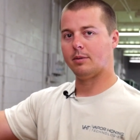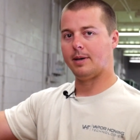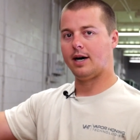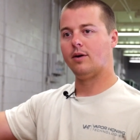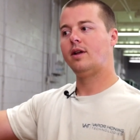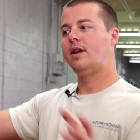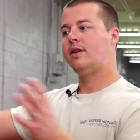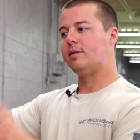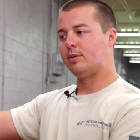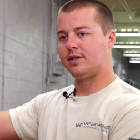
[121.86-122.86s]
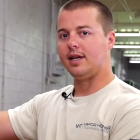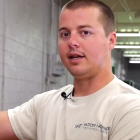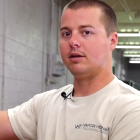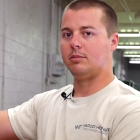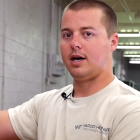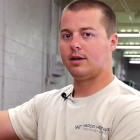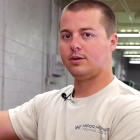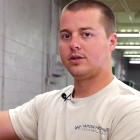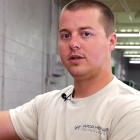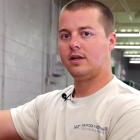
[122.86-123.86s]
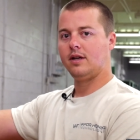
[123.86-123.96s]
up about the particular models.